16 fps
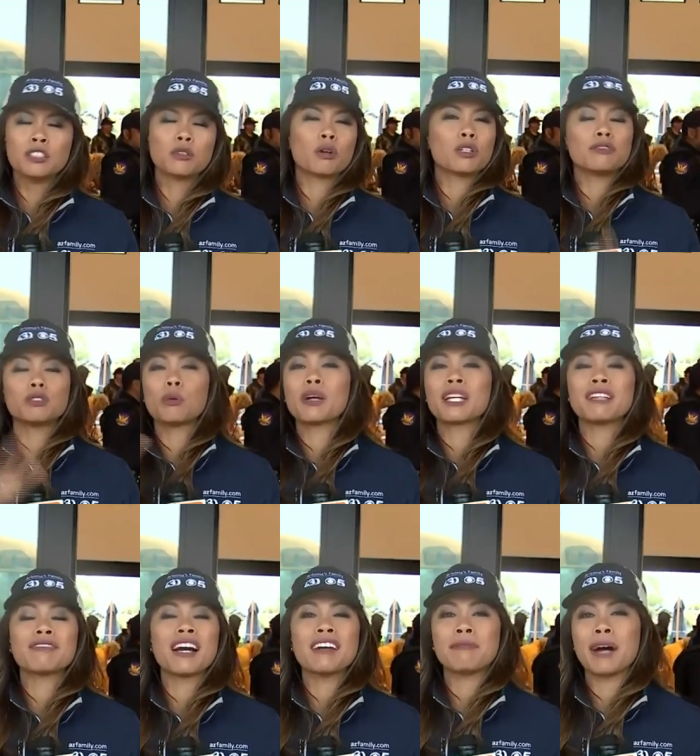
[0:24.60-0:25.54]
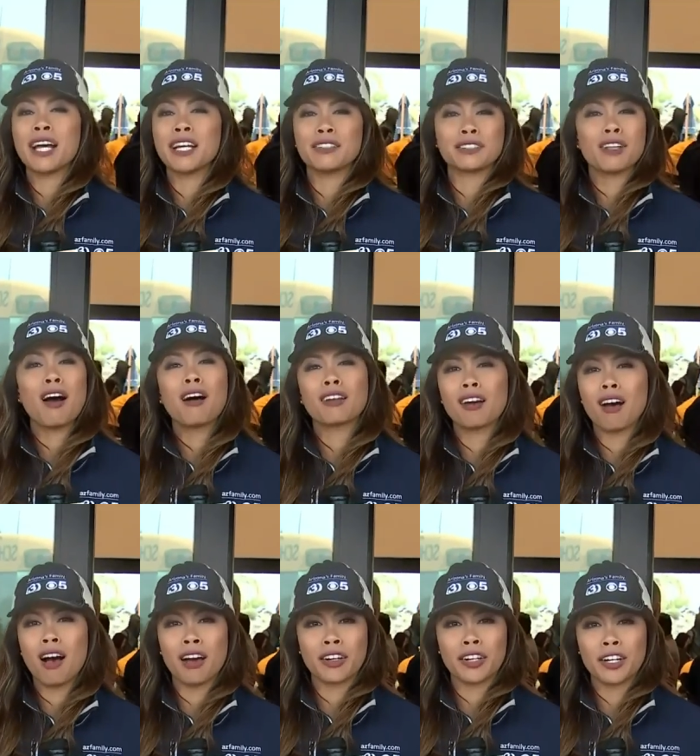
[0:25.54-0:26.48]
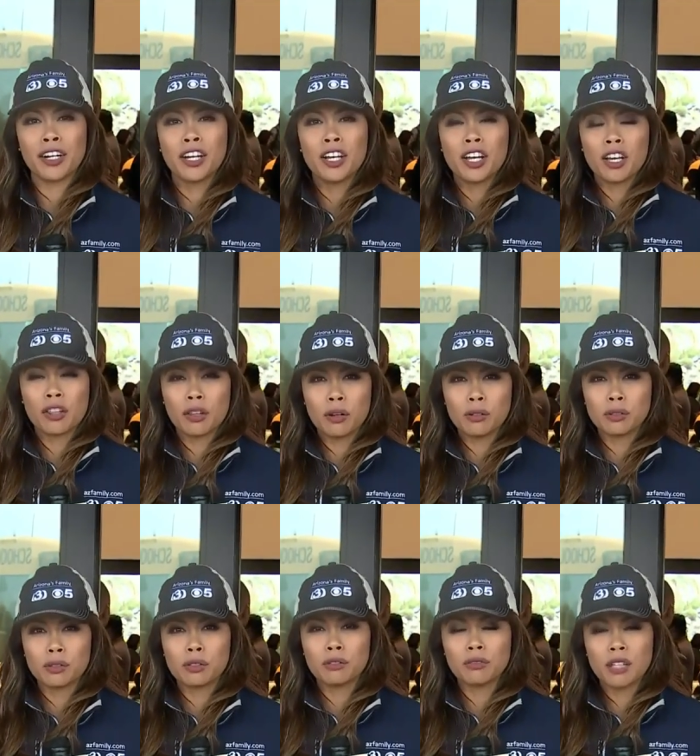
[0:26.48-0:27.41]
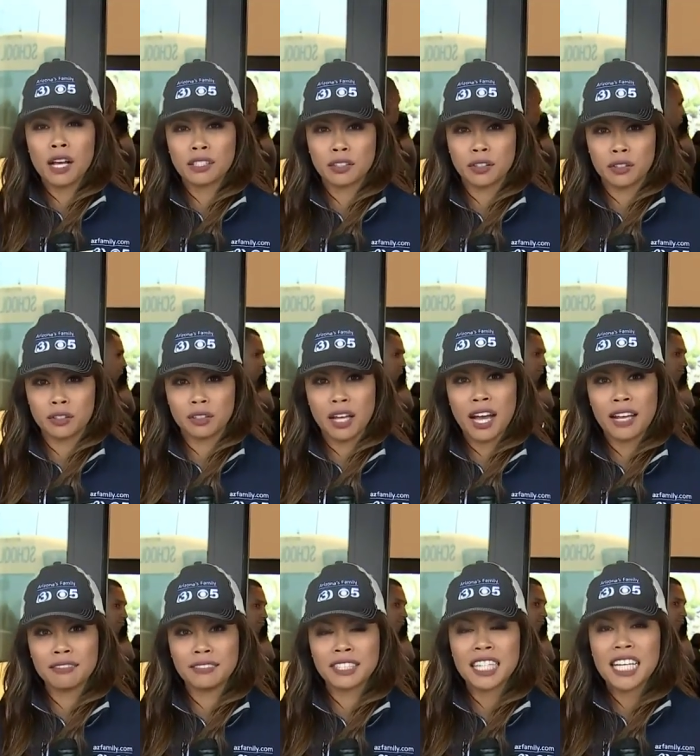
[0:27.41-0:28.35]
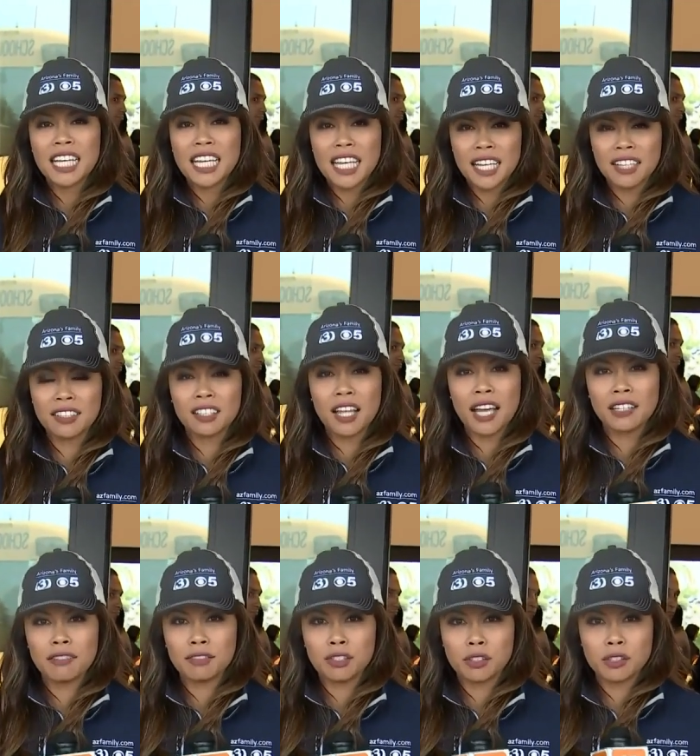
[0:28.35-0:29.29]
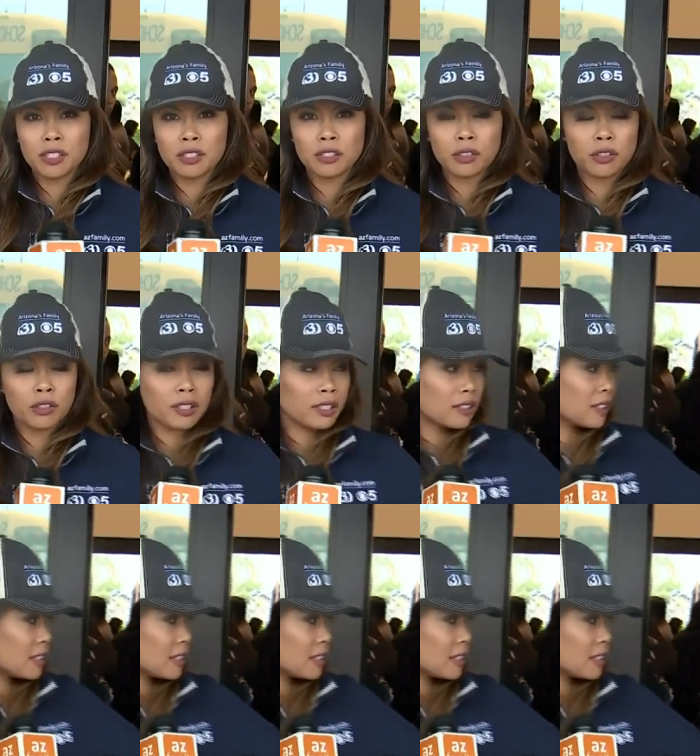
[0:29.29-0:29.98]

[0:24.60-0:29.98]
total of 25 miles, all to honor those who've lost their lives in the line of duty. So you can